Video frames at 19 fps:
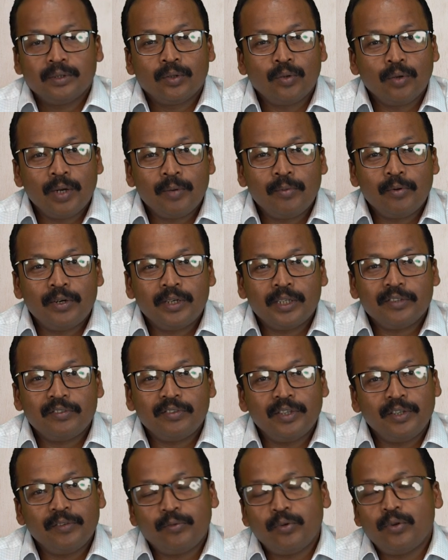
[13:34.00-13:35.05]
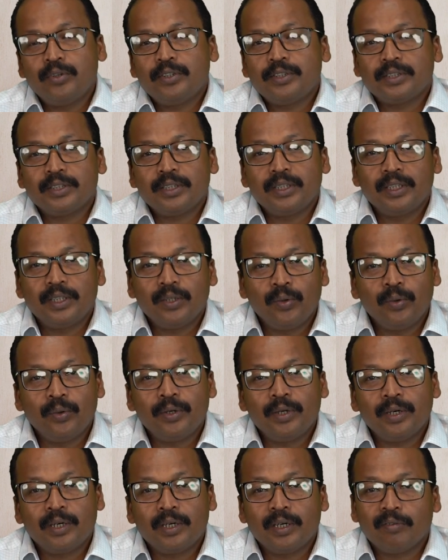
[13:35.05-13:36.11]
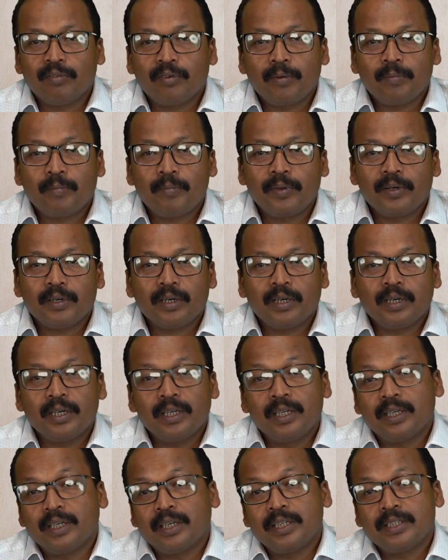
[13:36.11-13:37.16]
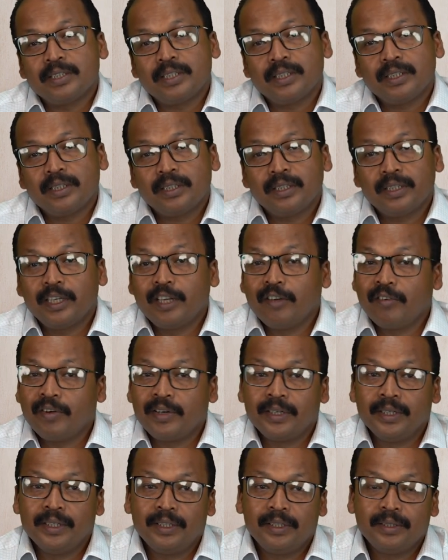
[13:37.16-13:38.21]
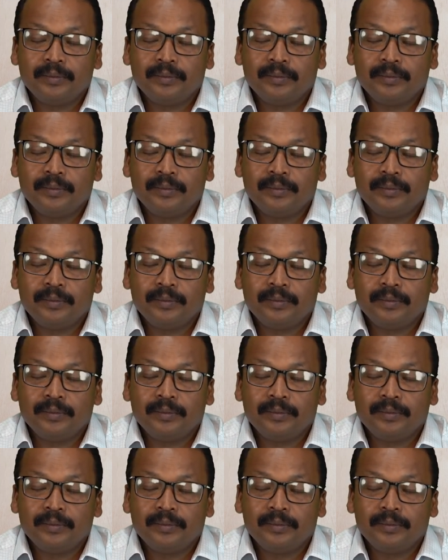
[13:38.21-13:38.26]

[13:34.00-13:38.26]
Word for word: Collaborative efforts in OER development are increasing day by day.